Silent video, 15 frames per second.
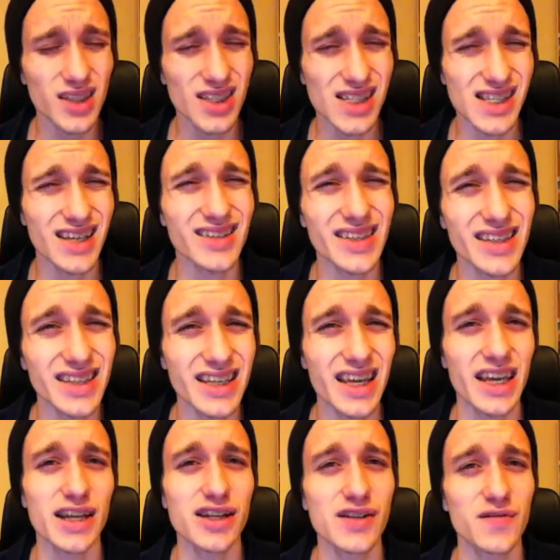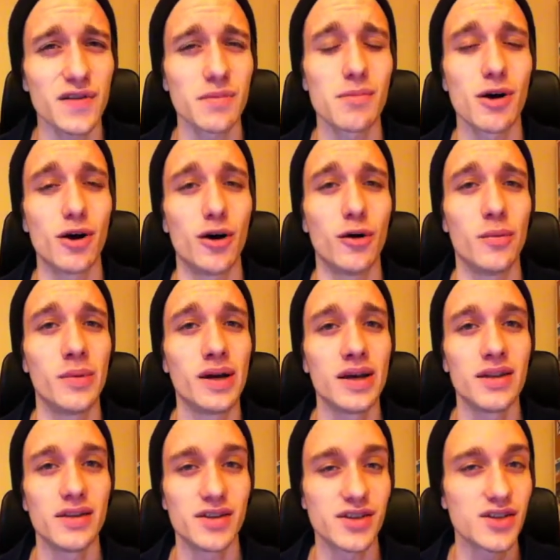selling cakes from home,
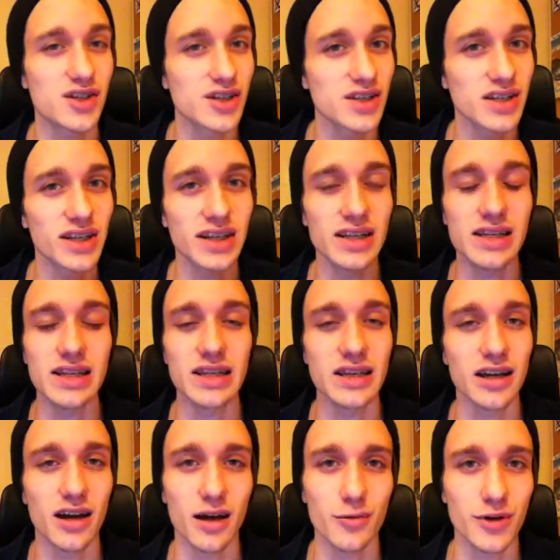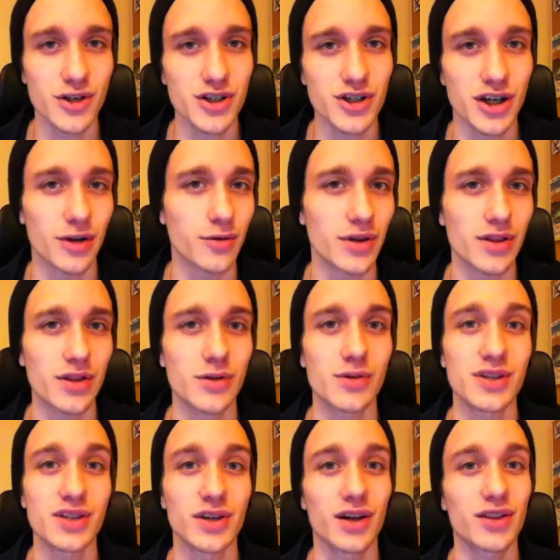this is just an idea I want to share with you.
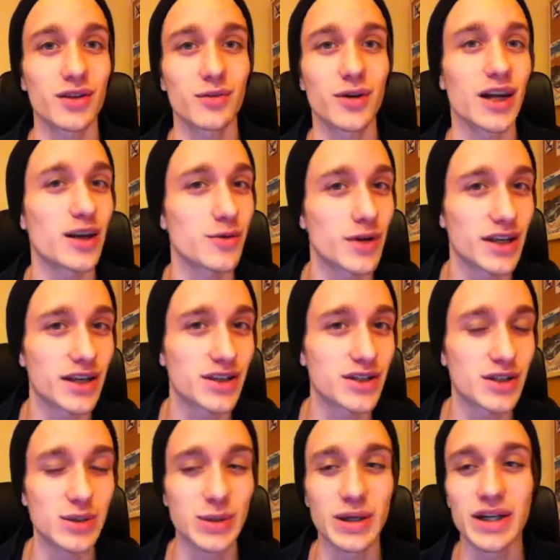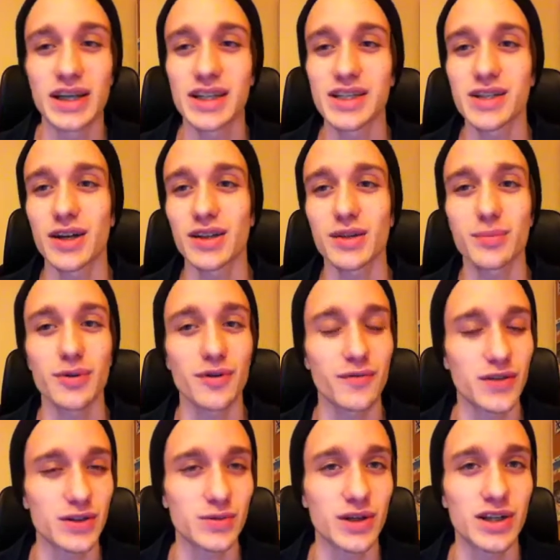It's not the right way to do it. It's not the
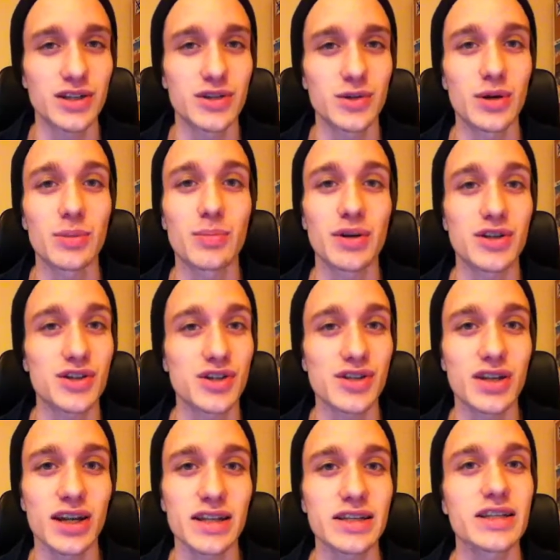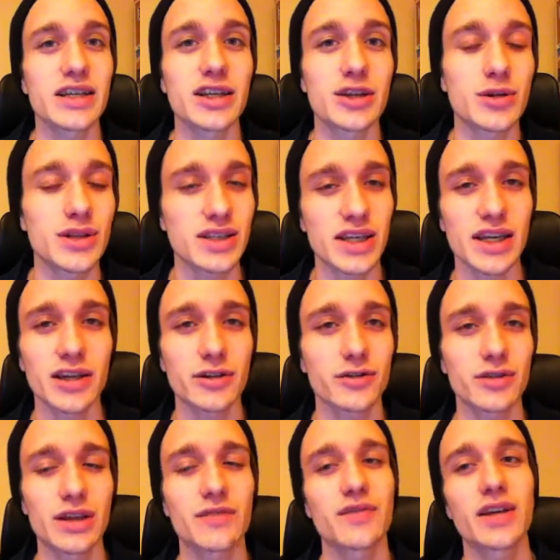perfect way to do it, but it's just an idea. You can take it or
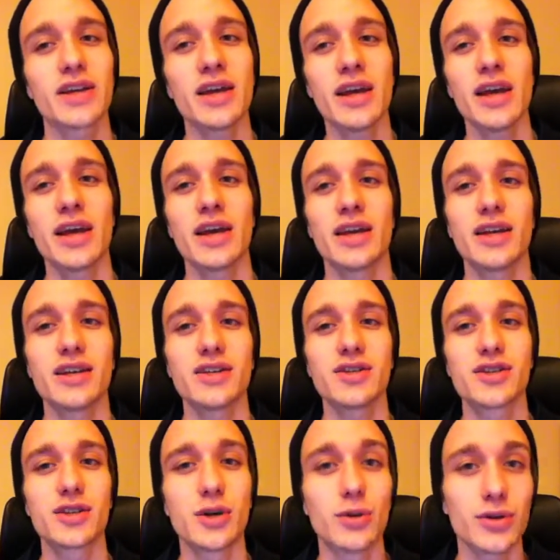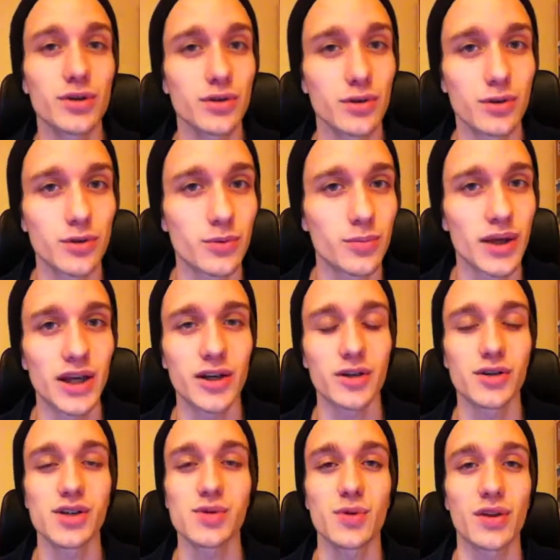leave it. Is go to local
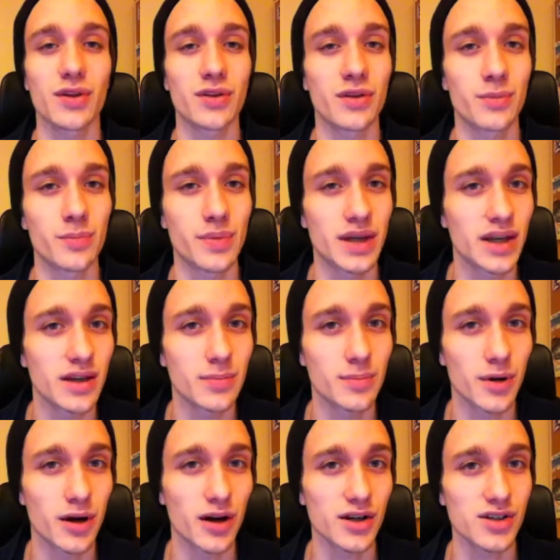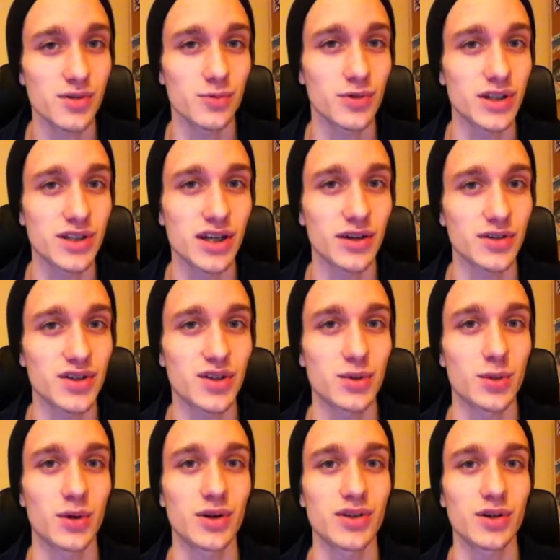bakers, whether they're big box retail
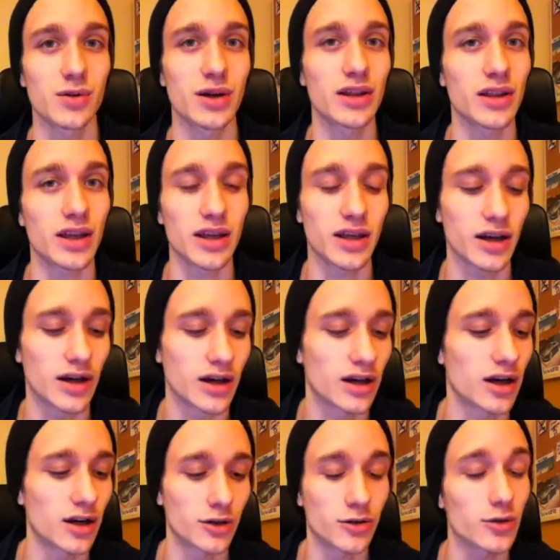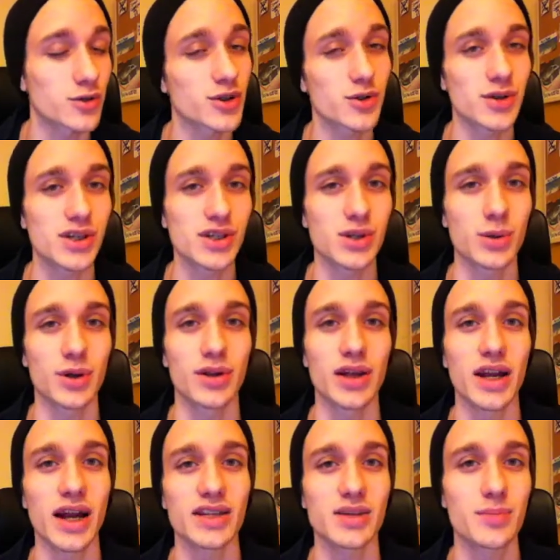stores, all right, like a grocery store
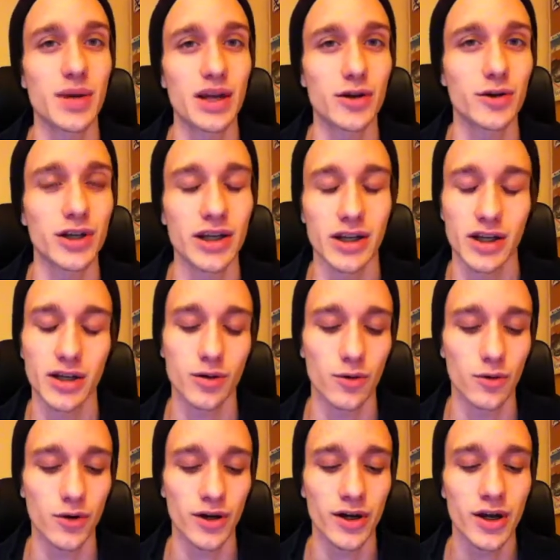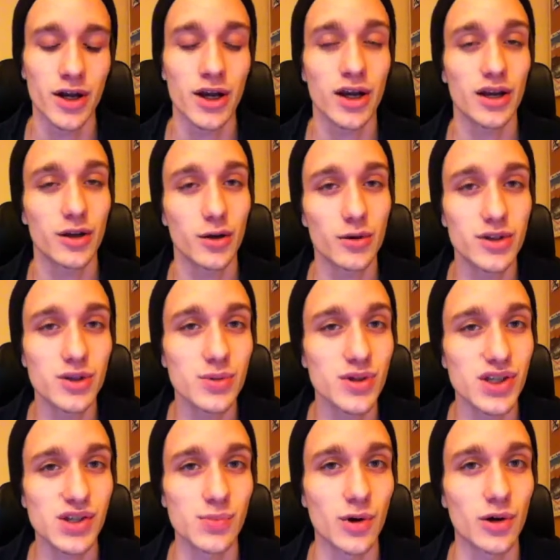that has a bakery in it, or go to a
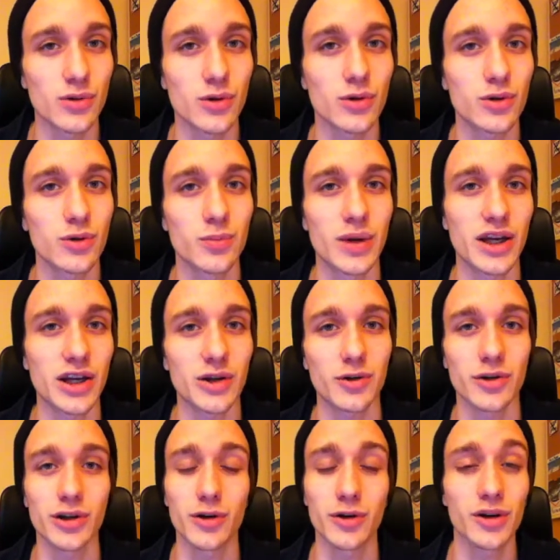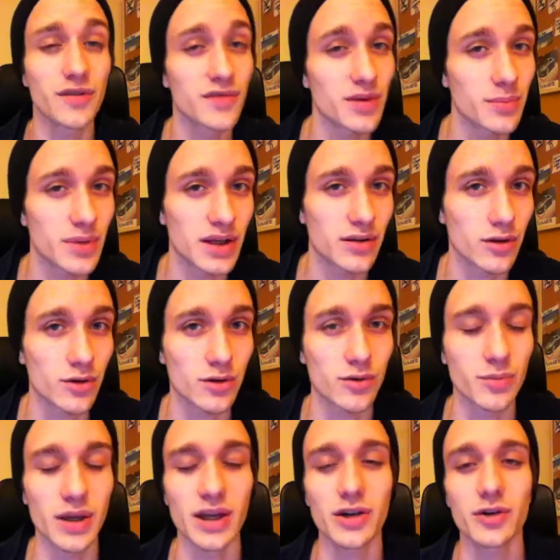small local bakery or even a big local
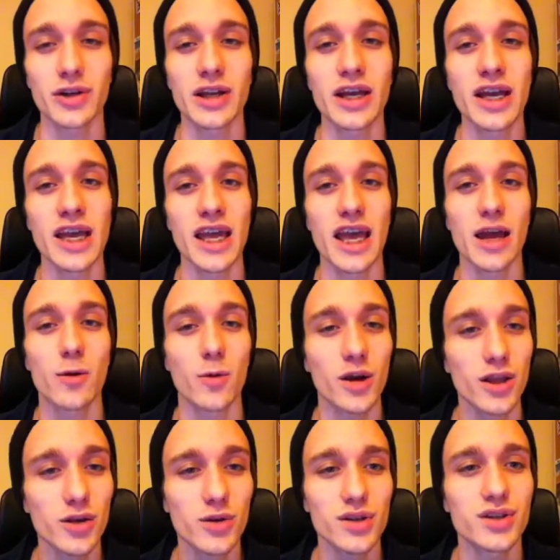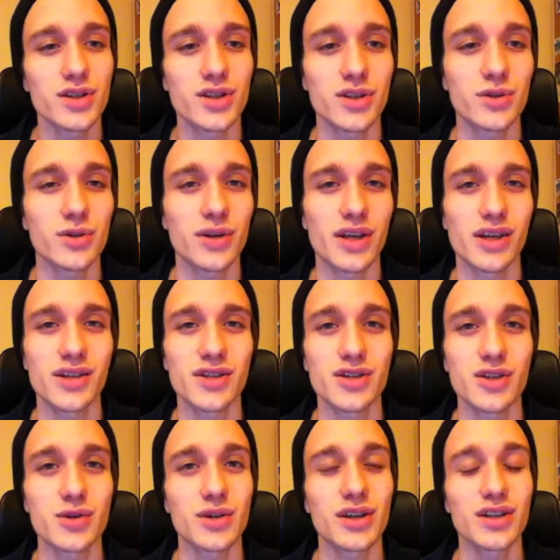bakery, and what you can do is
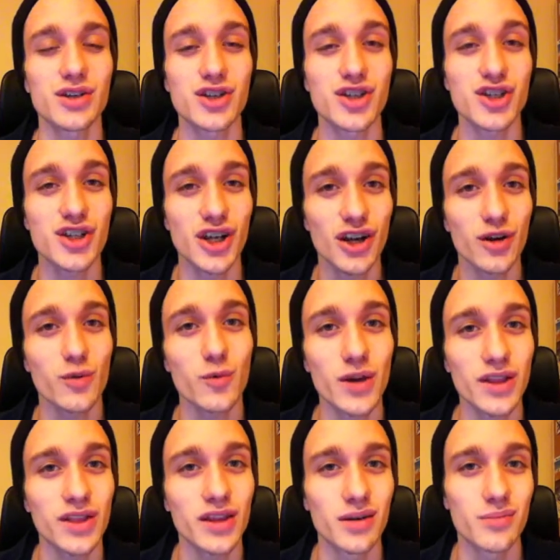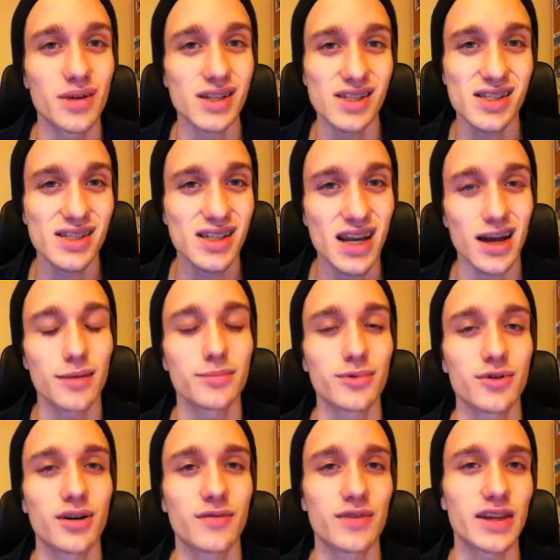you can share with them a
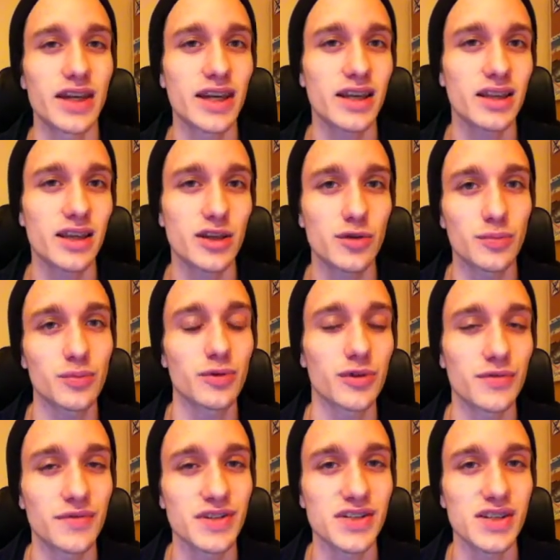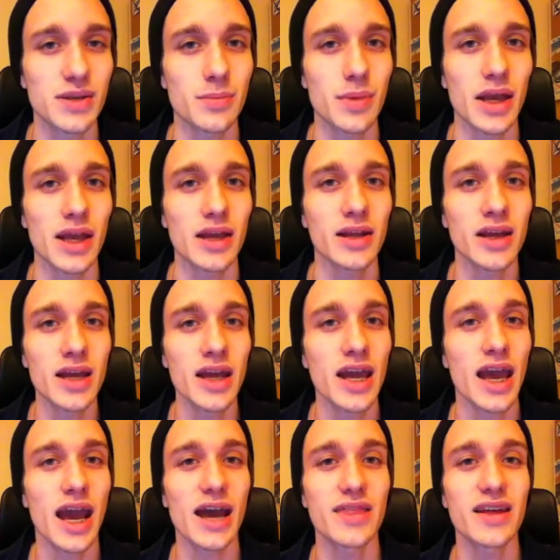sample of cake that you previously made,
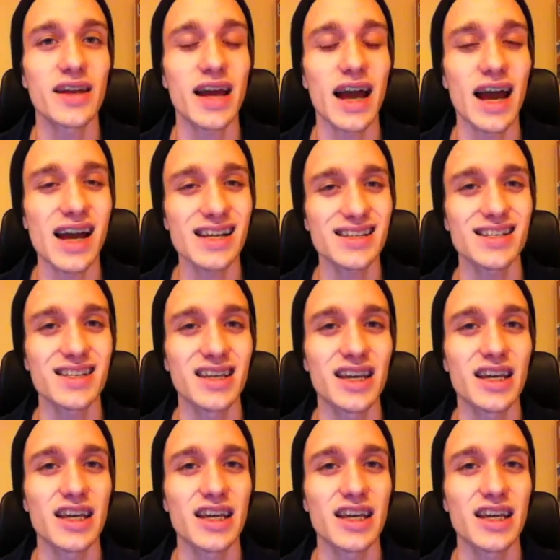and then ask